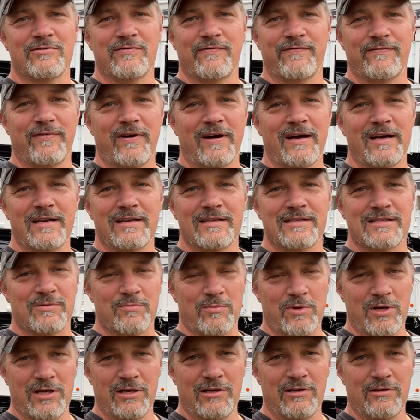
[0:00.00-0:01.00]
finding some
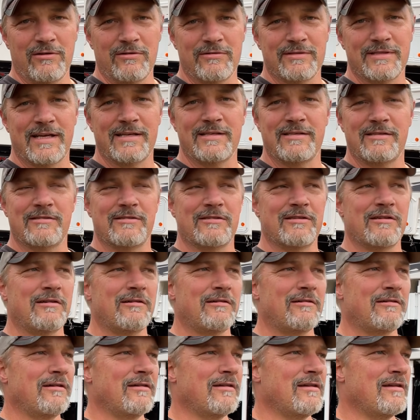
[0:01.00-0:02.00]
hills as you
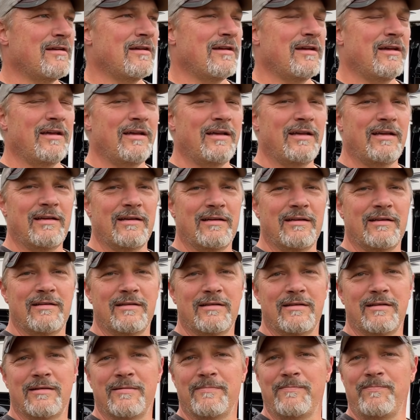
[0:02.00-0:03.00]
saw,
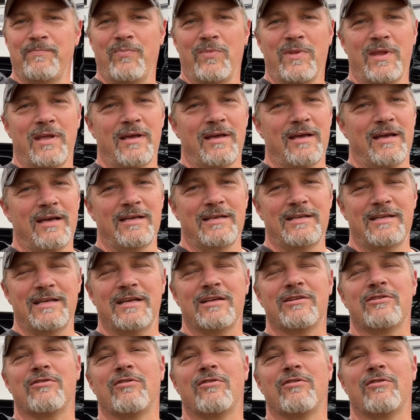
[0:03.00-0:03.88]
and it did